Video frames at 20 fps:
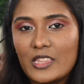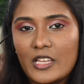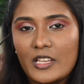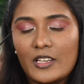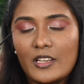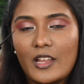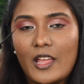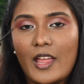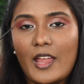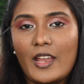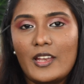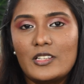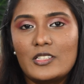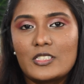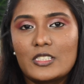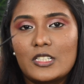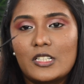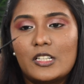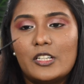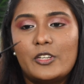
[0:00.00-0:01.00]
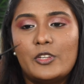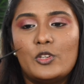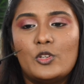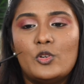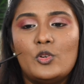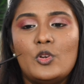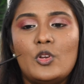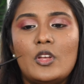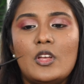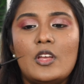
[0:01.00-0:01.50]
thin and
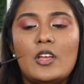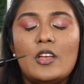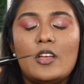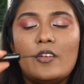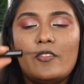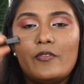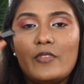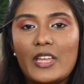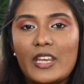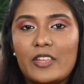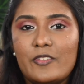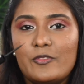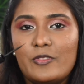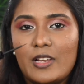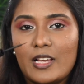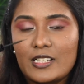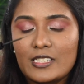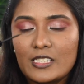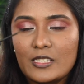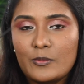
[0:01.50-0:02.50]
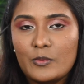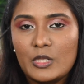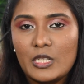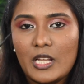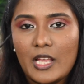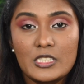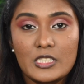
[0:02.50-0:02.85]
very flexible